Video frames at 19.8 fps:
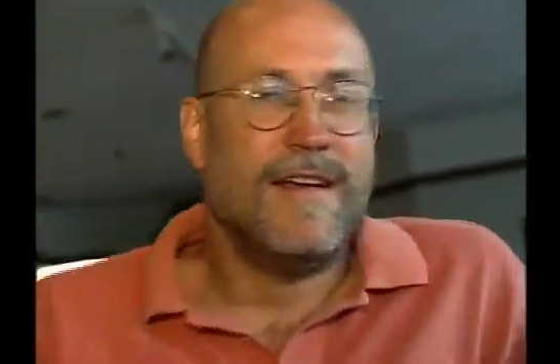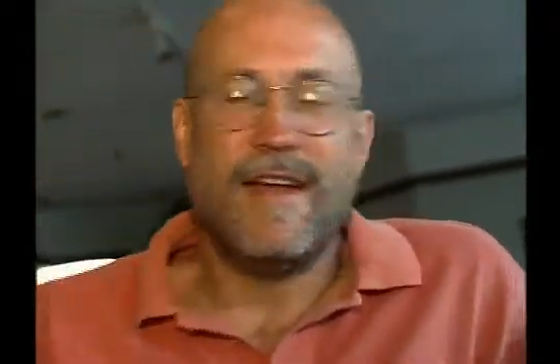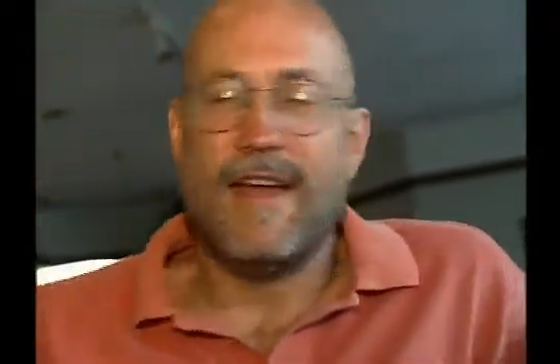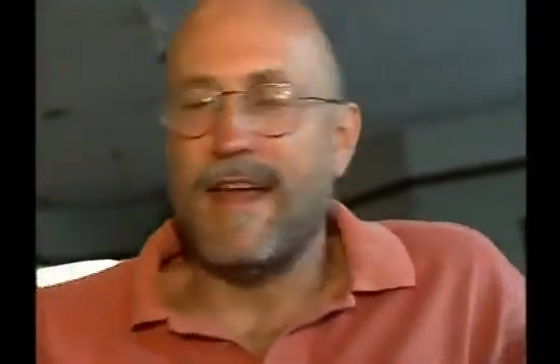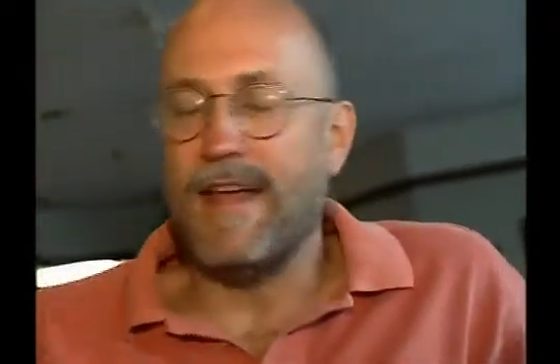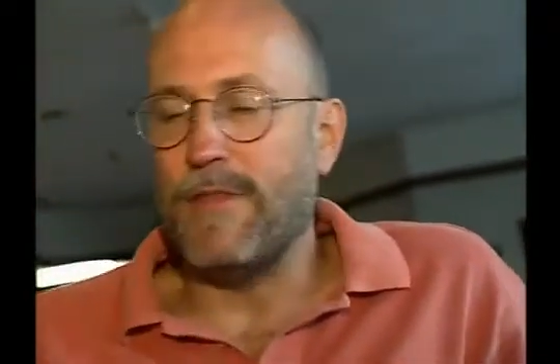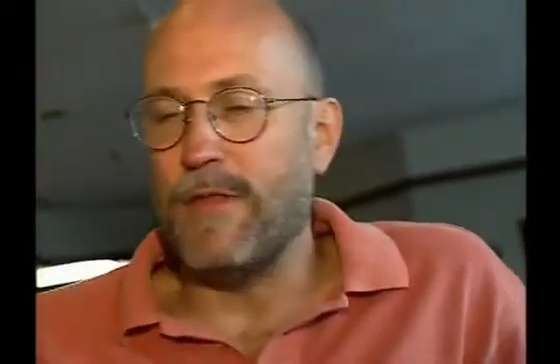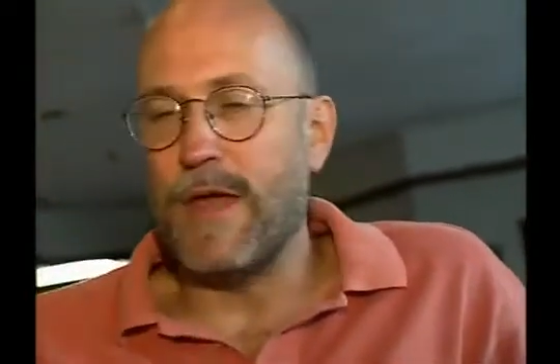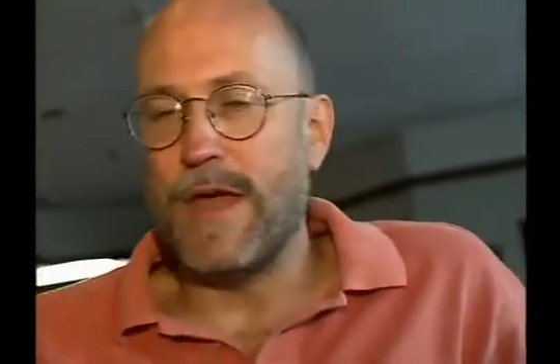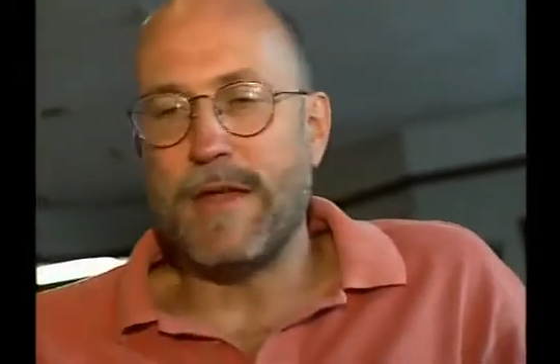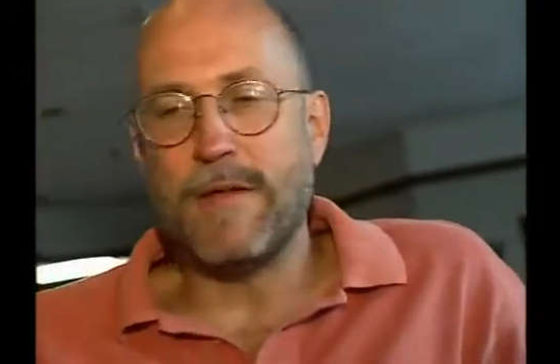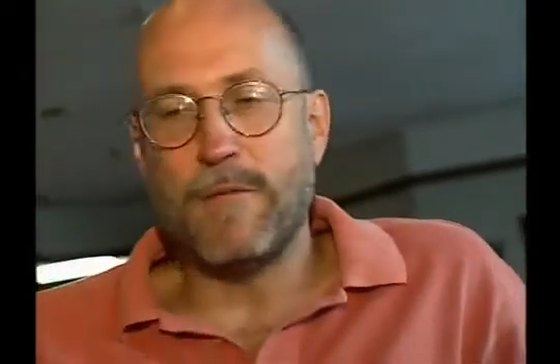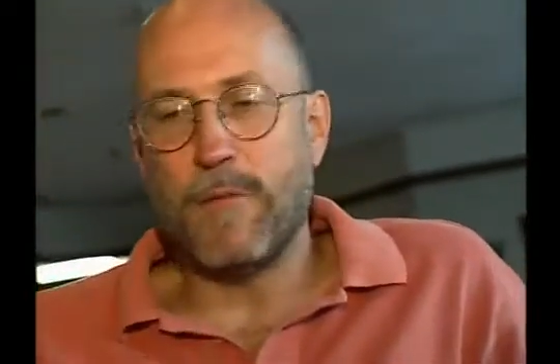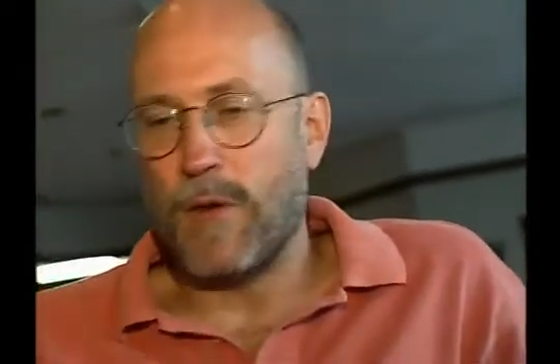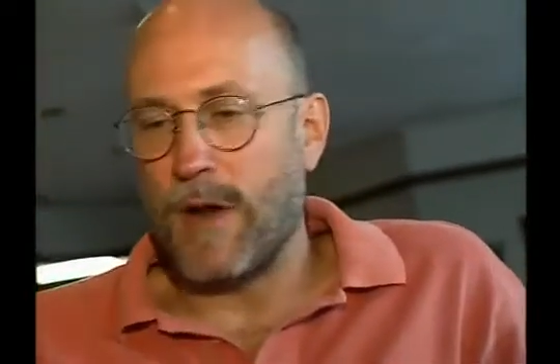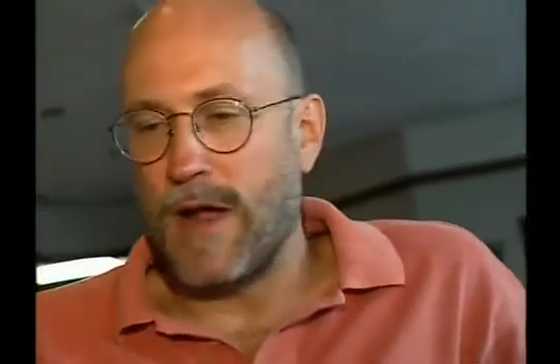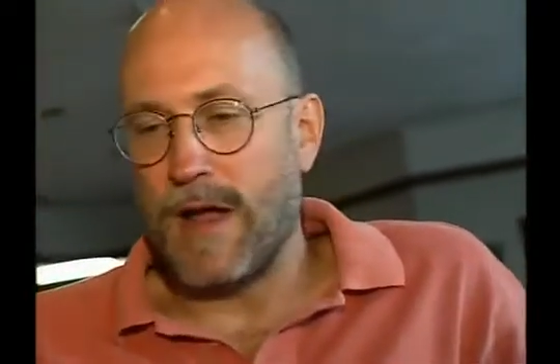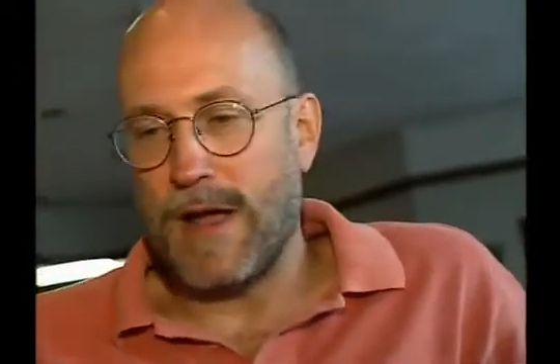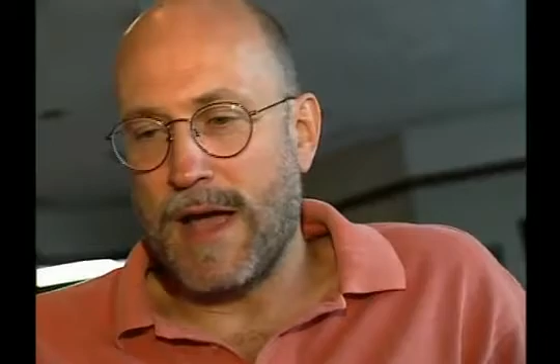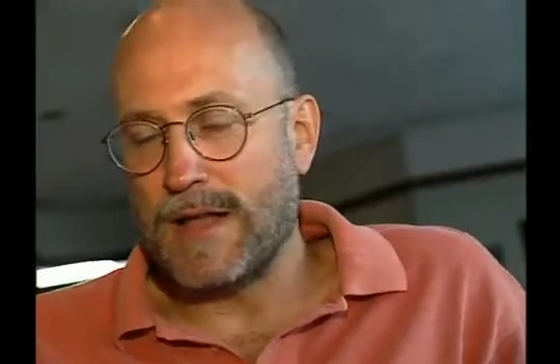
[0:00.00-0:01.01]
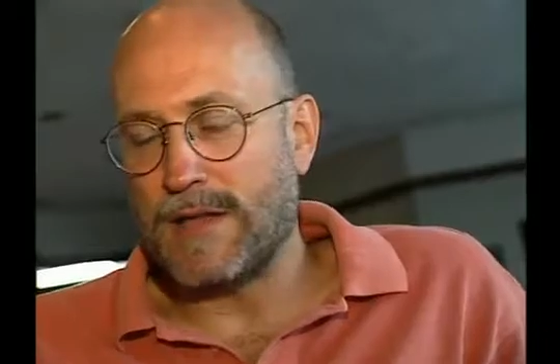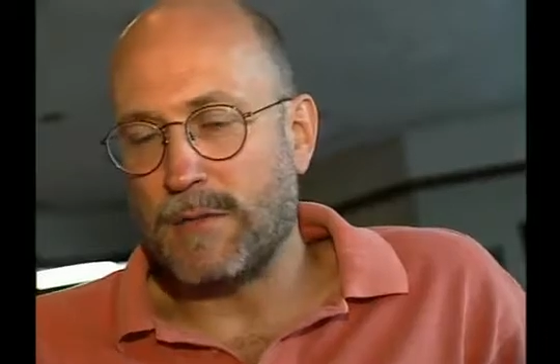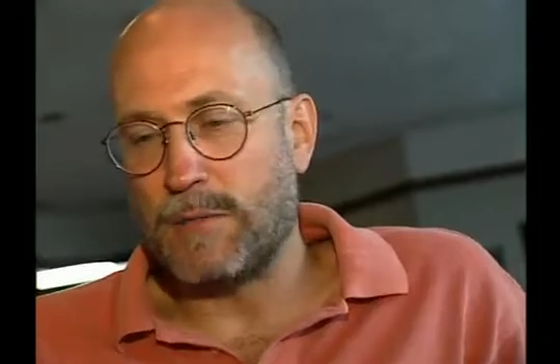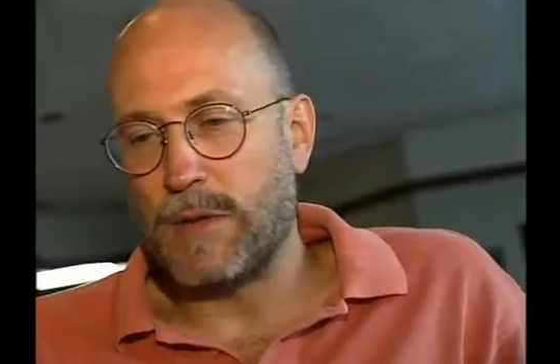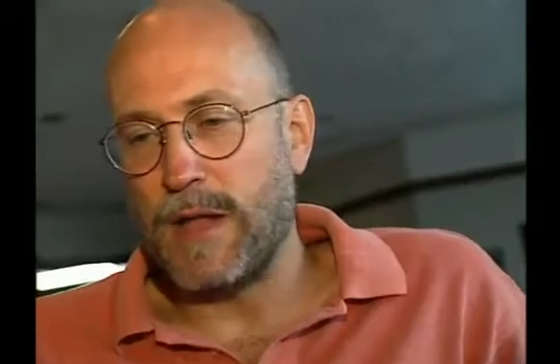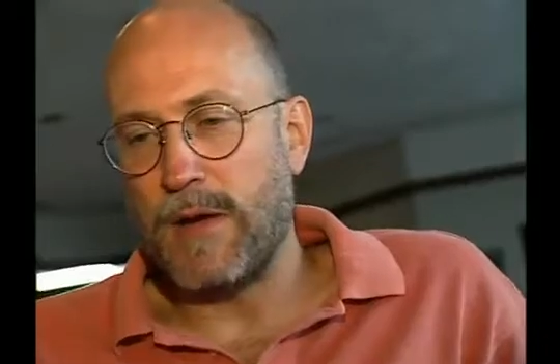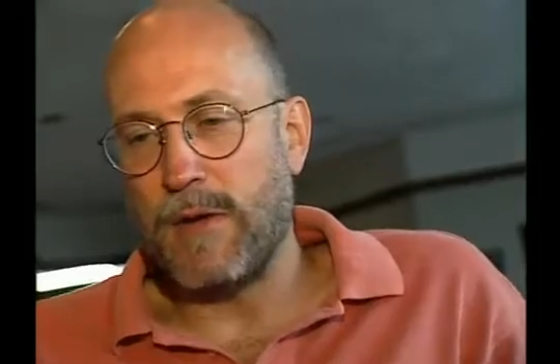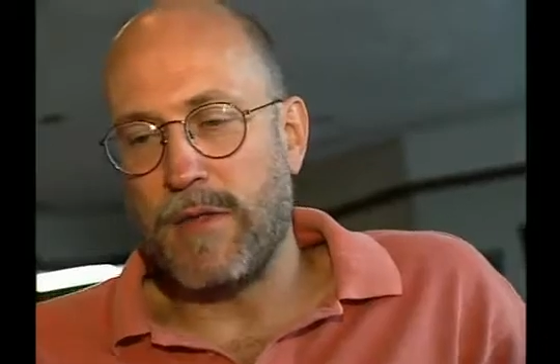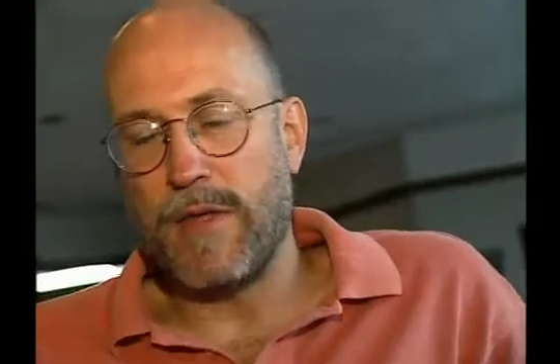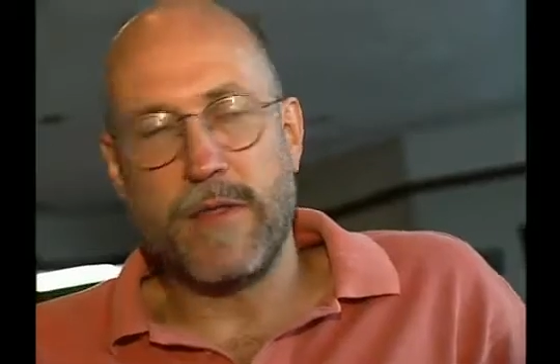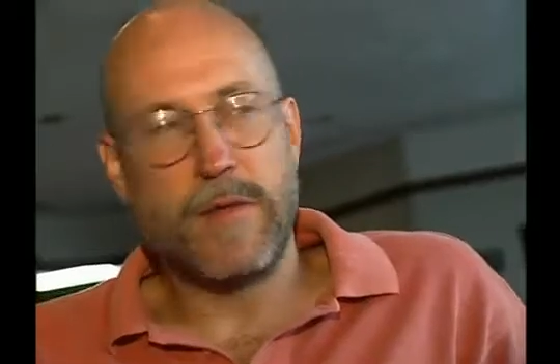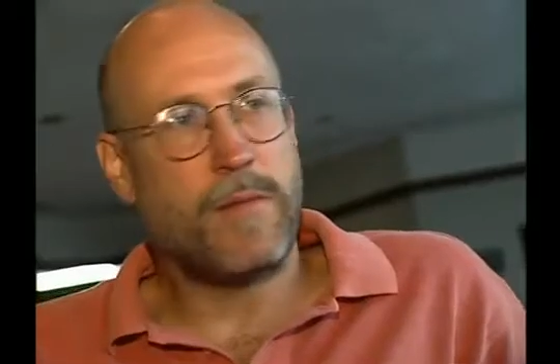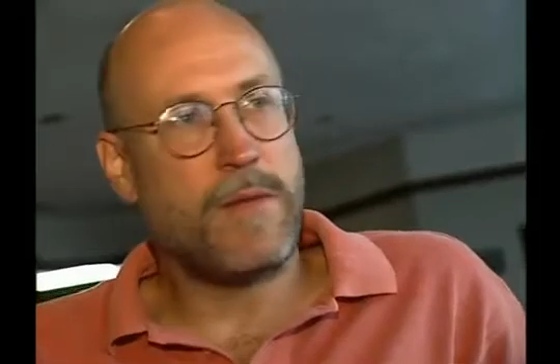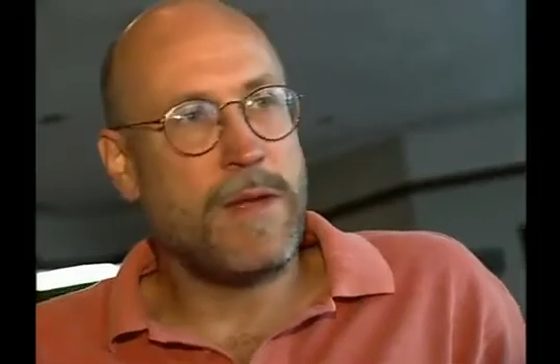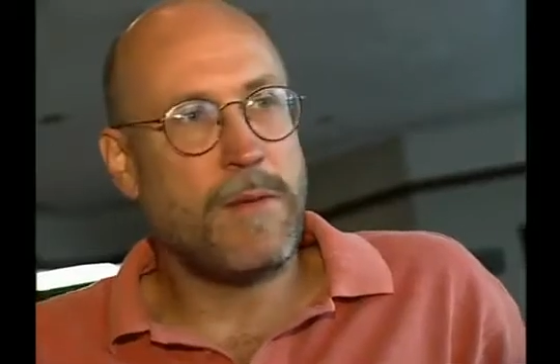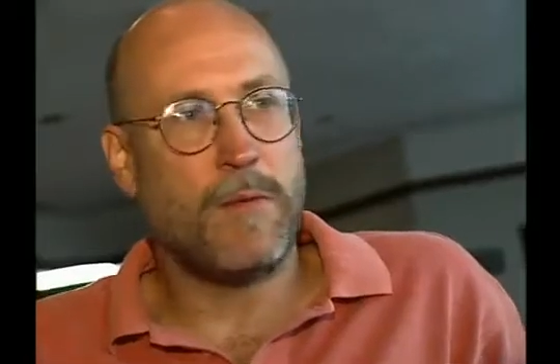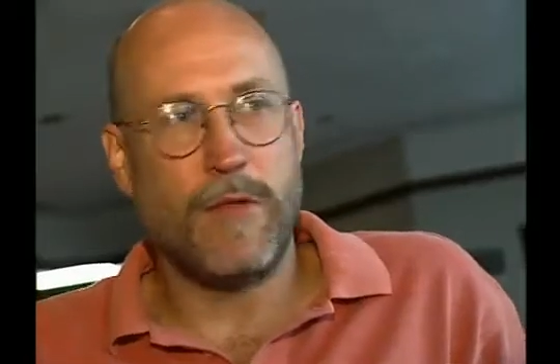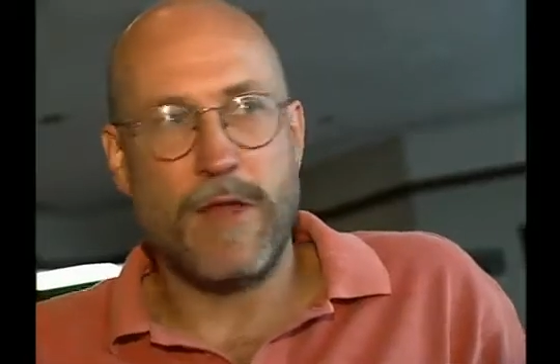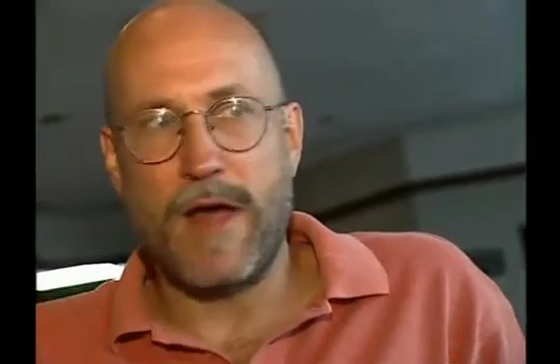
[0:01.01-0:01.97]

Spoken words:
And then when I got to play with other people,